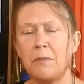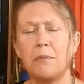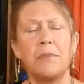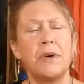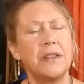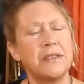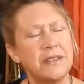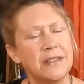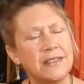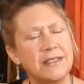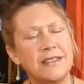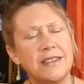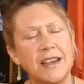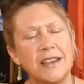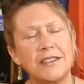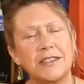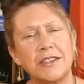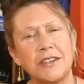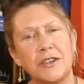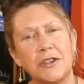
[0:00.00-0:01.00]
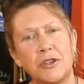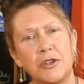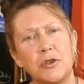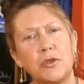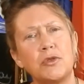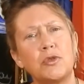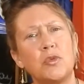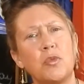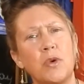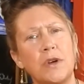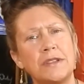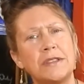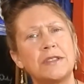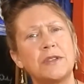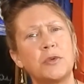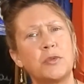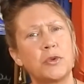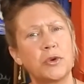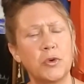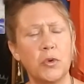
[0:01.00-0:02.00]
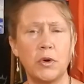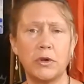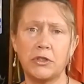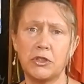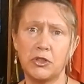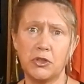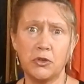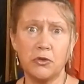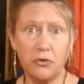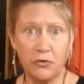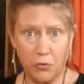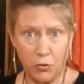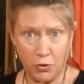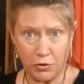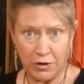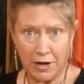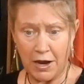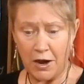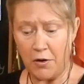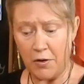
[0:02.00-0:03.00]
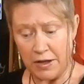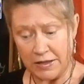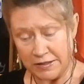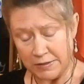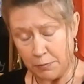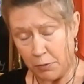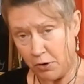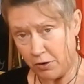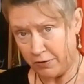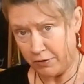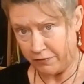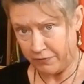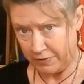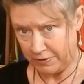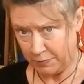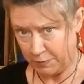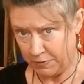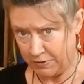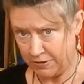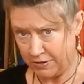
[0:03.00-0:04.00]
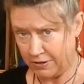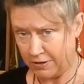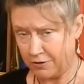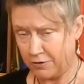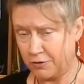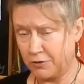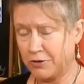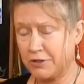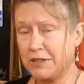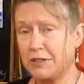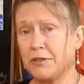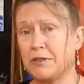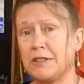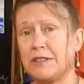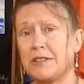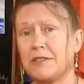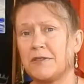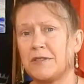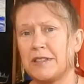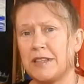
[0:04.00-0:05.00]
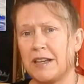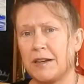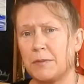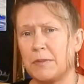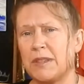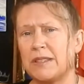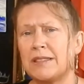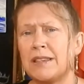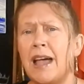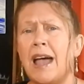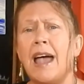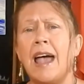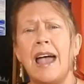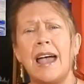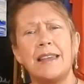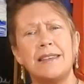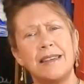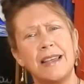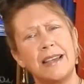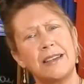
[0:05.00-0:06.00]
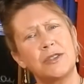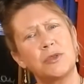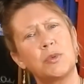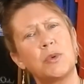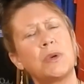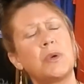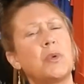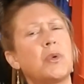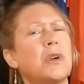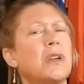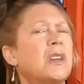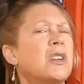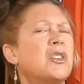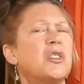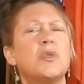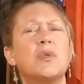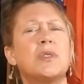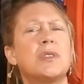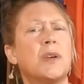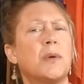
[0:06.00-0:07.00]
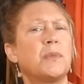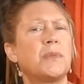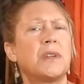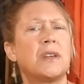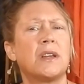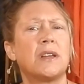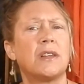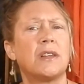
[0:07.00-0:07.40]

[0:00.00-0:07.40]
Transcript: But this does conclude the ones that we're going to do for now as part of this particular series of segments. And next week we're going to do something a